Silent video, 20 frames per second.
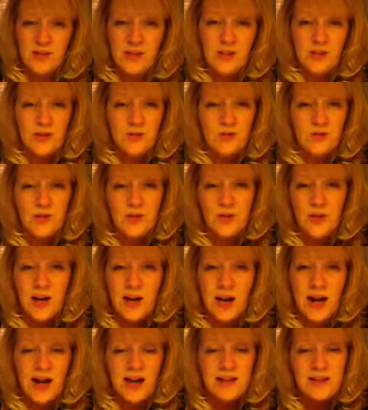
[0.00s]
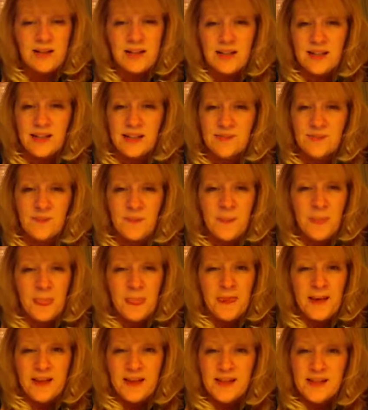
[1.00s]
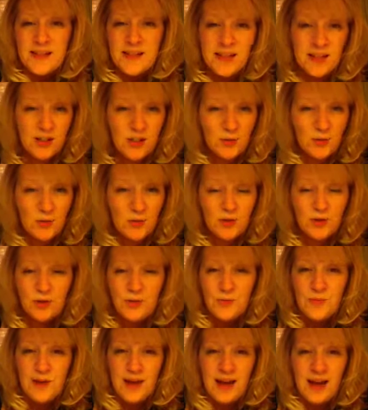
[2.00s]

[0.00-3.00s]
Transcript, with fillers: You know, two guys can sit in a room